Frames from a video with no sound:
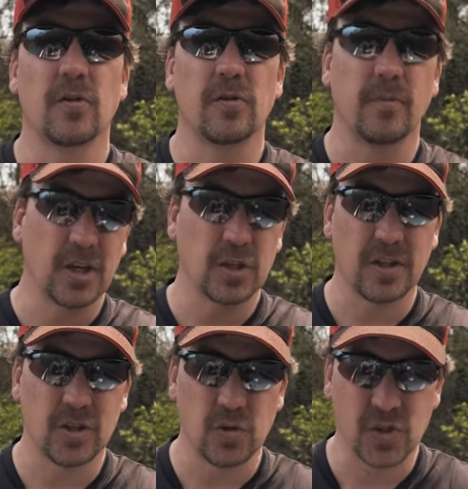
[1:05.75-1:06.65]
so make sure
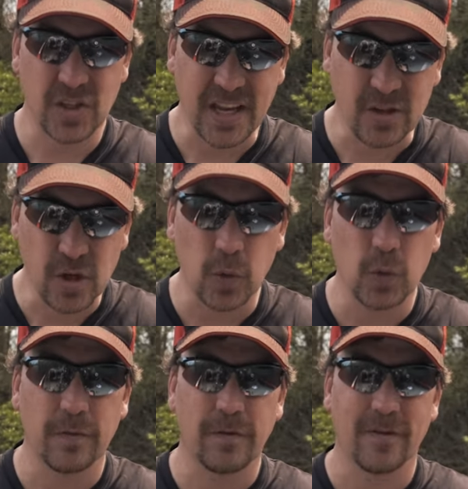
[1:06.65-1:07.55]
that you stay
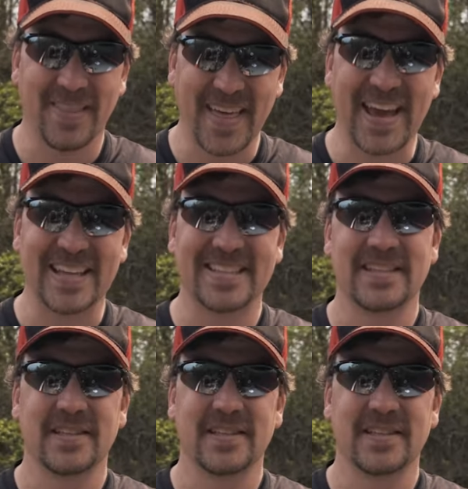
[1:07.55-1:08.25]
tuned for that.